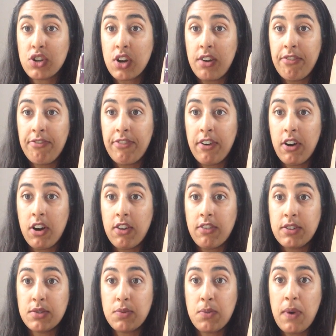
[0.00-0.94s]
got 4
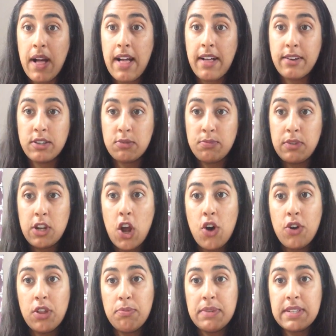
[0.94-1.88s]
as well, because we
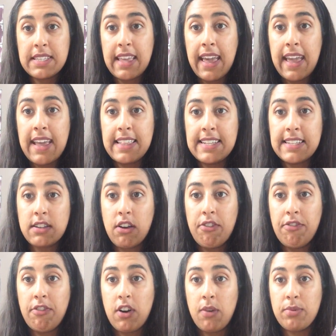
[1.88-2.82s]
know that Miss Kaylee's
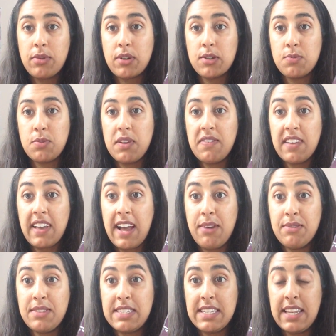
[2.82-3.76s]
got 4 because we've
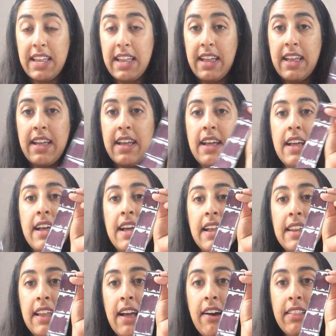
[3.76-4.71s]
counted it.
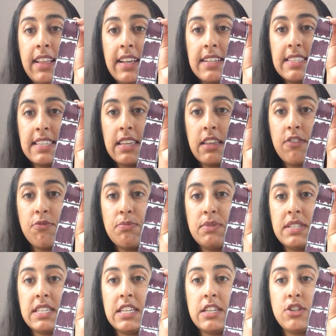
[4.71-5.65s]
Now let's see if
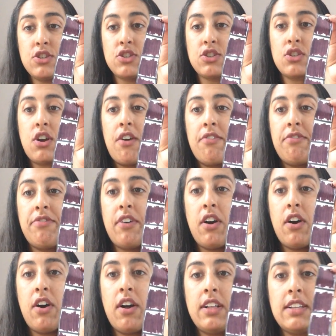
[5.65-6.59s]
Miss Eesha's got
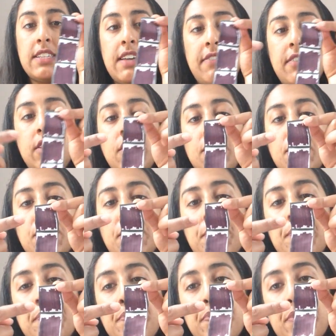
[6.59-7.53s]
4. Let's have a look.
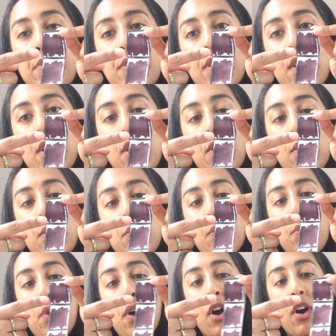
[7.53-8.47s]

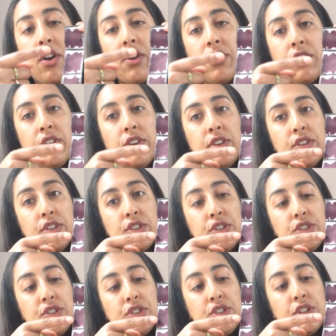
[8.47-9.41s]
1,
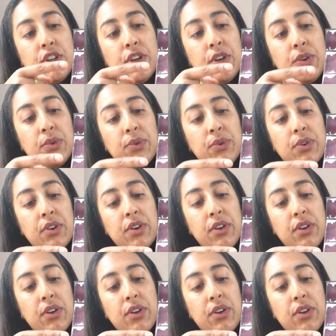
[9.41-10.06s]
2,